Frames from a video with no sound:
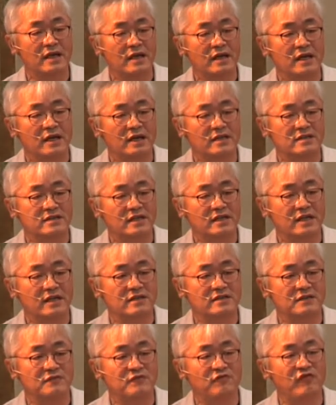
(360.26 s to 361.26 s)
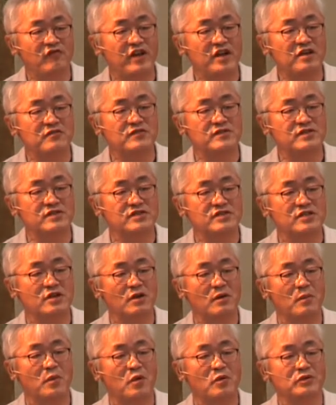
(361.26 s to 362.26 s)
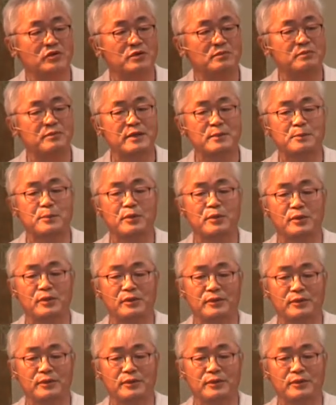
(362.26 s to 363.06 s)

his favors among the people.